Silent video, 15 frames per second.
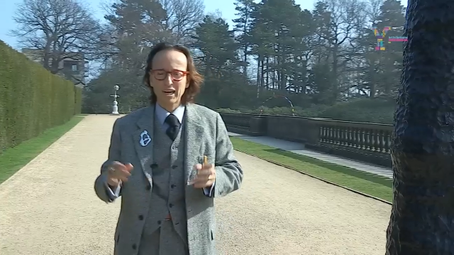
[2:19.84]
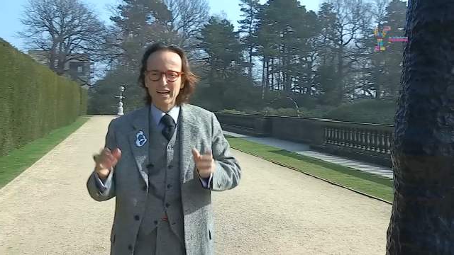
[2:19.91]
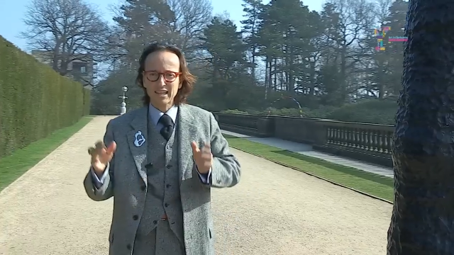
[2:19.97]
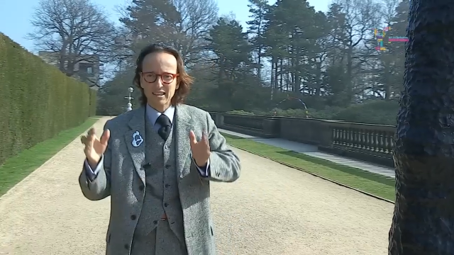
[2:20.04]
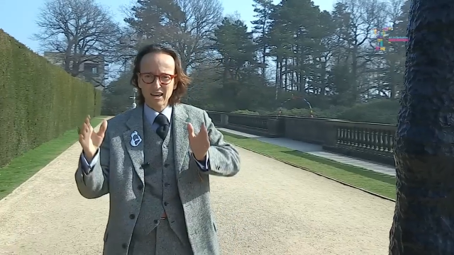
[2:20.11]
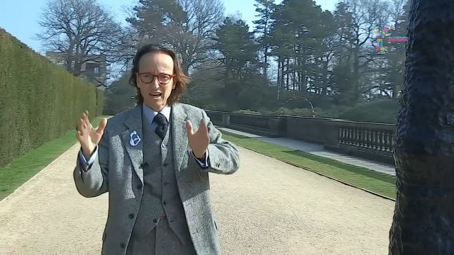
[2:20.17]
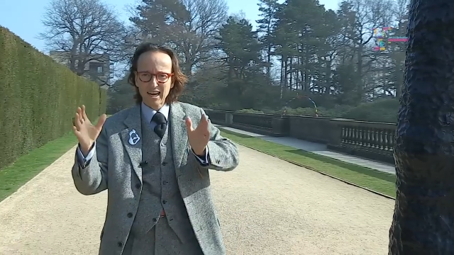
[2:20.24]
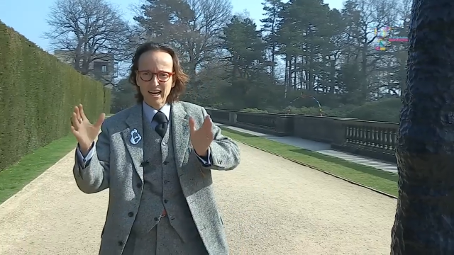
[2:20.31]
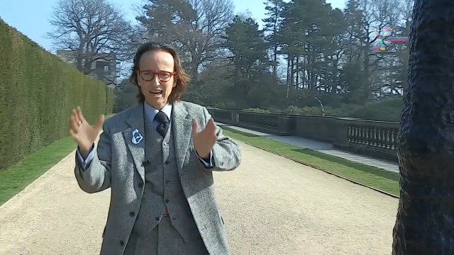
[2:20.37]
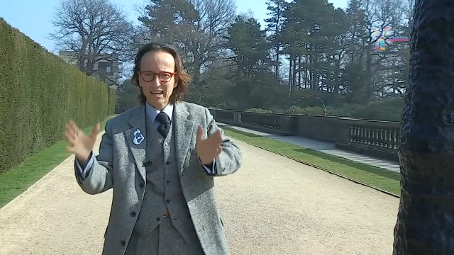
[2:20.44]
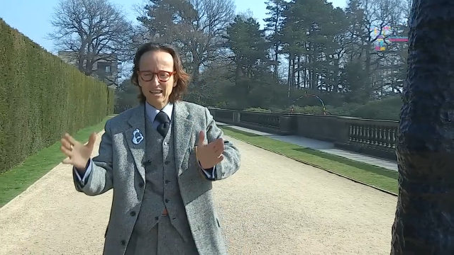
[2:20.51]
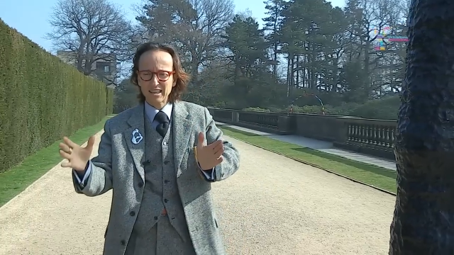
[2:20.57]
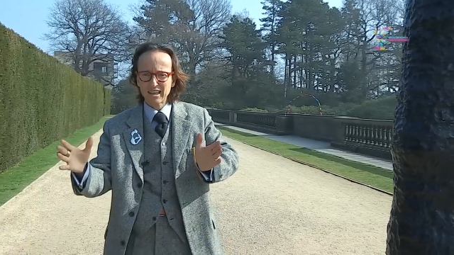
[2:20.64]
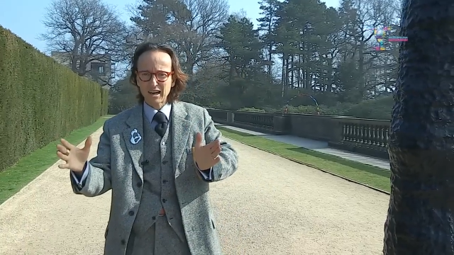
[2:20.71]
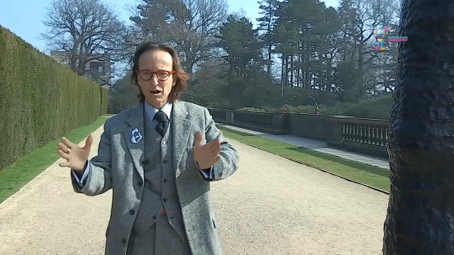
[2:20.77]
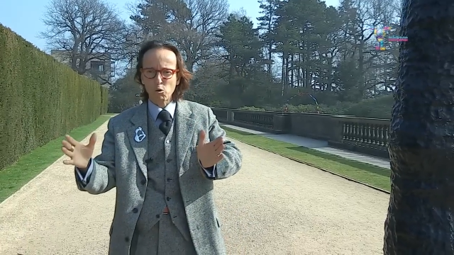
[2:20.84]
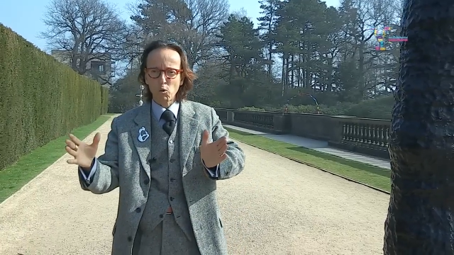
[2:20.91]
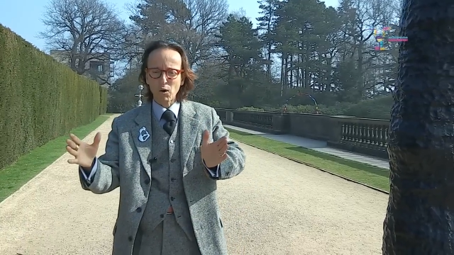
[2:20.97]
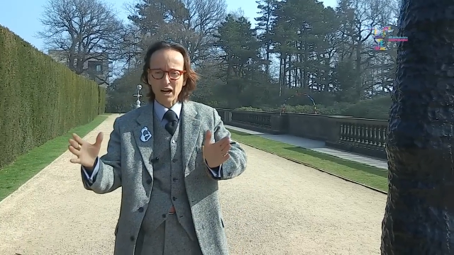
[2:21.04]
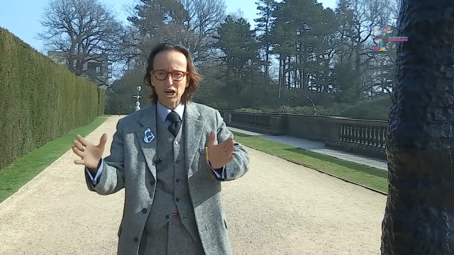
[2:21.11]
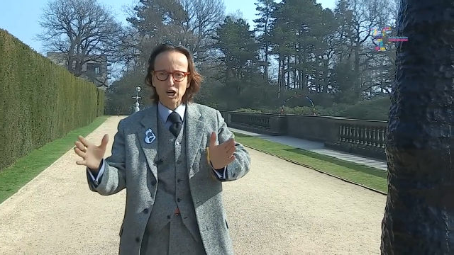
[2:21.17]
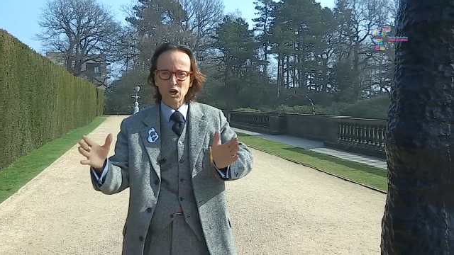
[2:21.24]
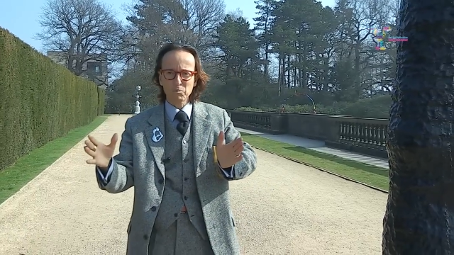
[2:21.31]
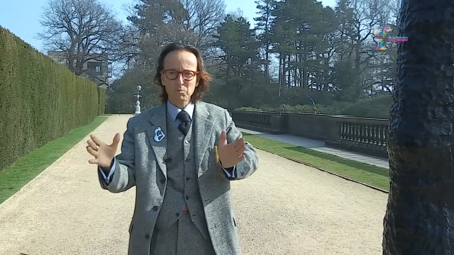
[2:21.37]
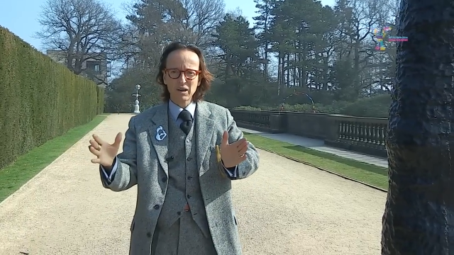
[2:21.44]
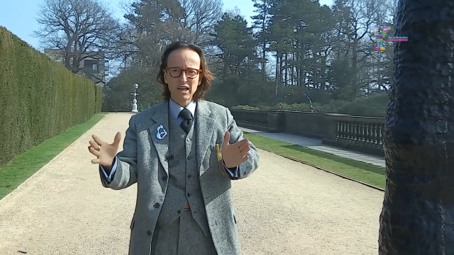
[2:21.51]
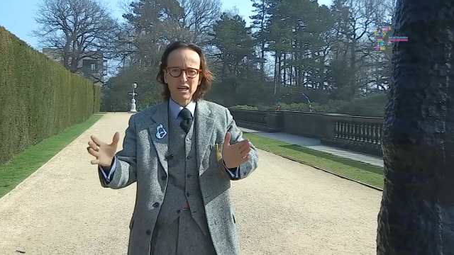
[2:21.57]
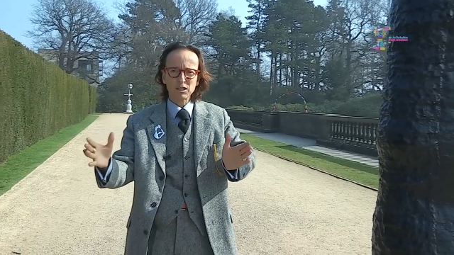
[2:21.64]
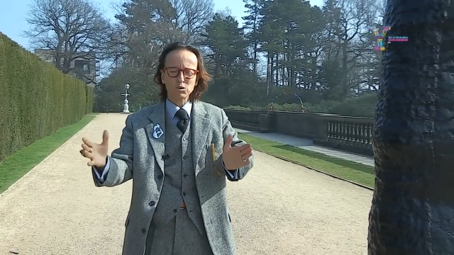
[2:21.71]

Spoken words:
get the welcome